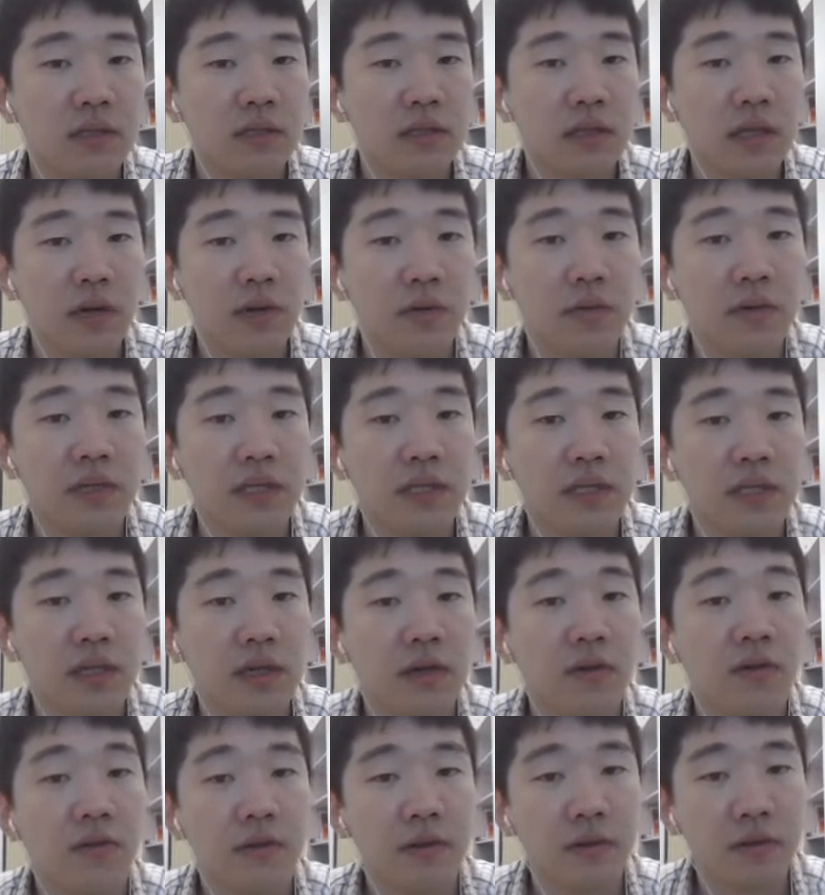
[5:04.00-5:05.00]
there is
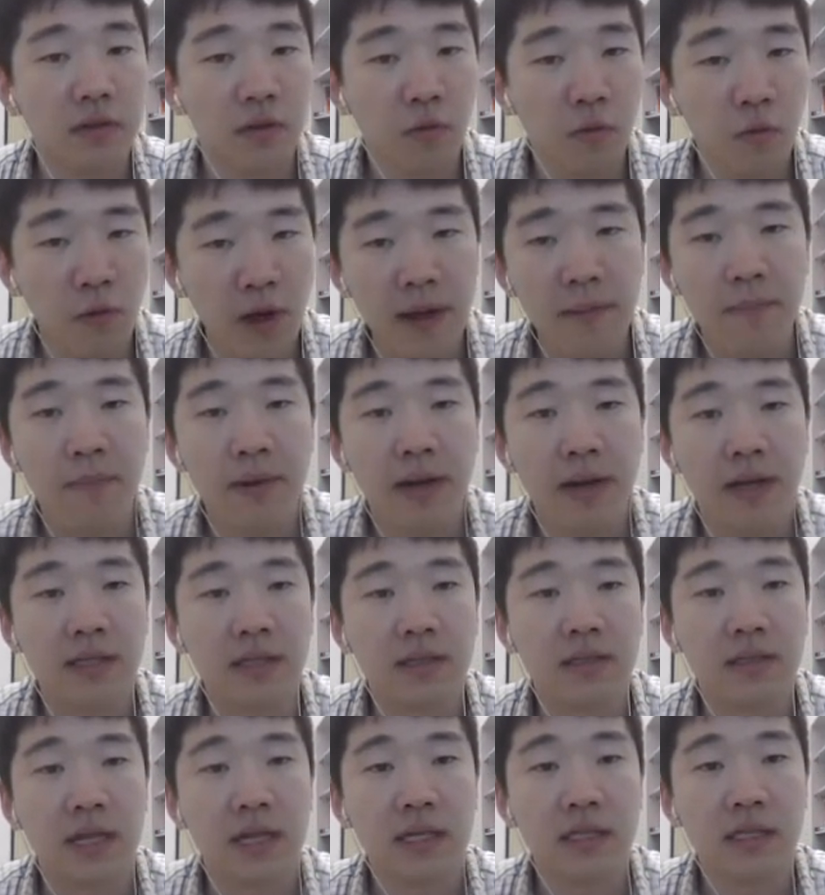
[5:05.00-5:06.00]
the wave
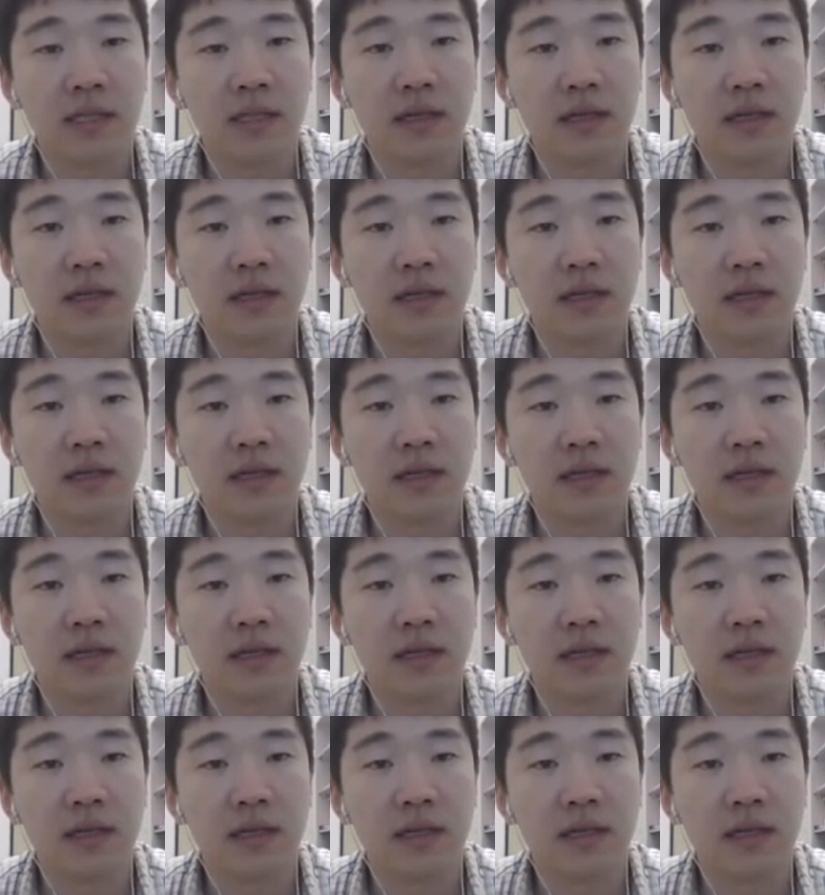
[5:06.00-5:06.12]
pattern as